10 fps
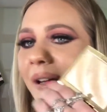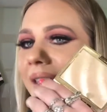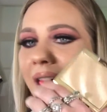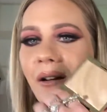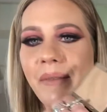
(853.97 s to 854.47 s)
But
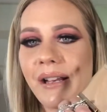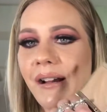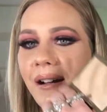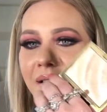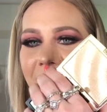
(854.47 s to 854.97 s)
yeah, oh my
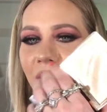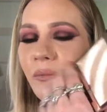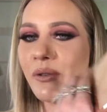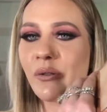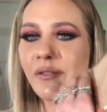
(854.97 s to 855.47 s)
god,
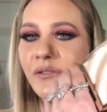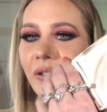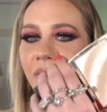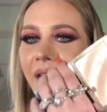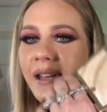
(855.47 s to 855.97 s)
so
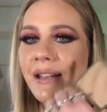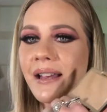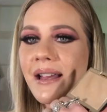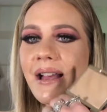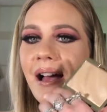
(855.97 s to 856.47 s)
beautiful, right?
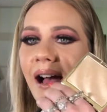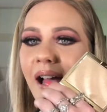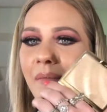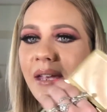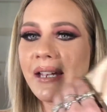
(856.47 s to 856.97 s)

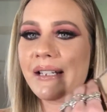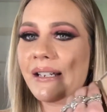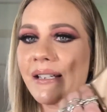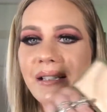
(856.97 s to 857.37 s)
I mean,